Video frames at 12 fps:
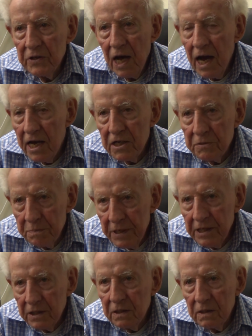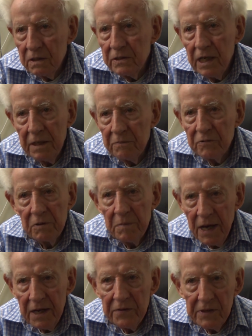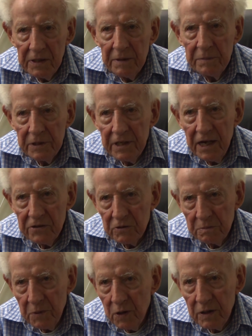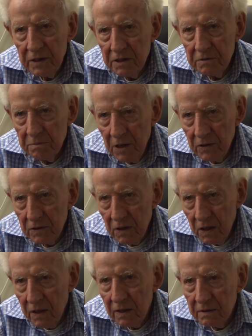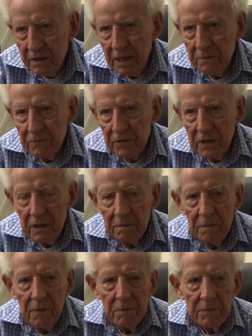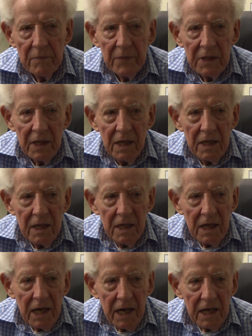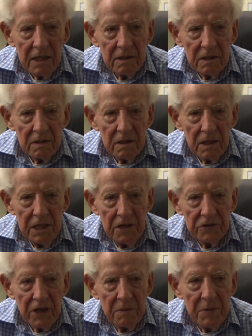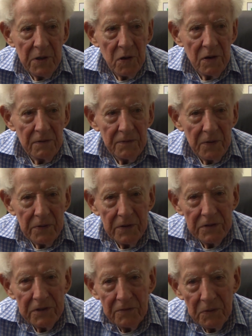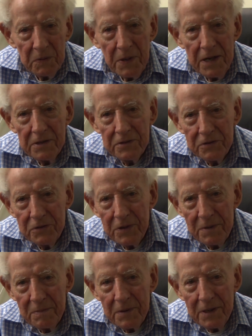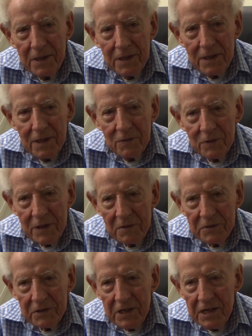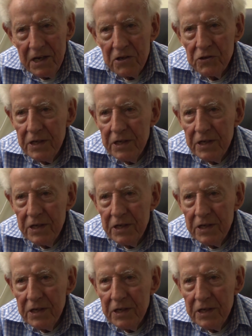The highest peak named for man, the Olympic National Park, is Mount Clark, named for him. And he sent me off on a civil rights trip when I was a teenager.